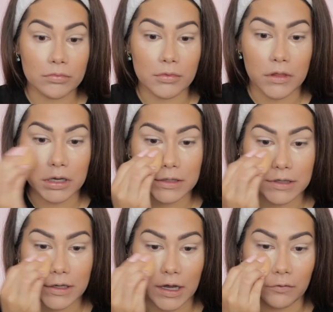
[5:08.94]
Look at
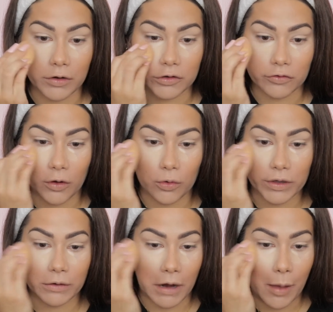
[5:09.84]
the coverage,
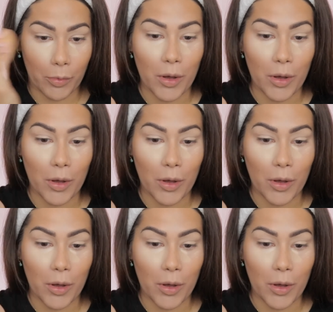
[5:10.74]
holy crap.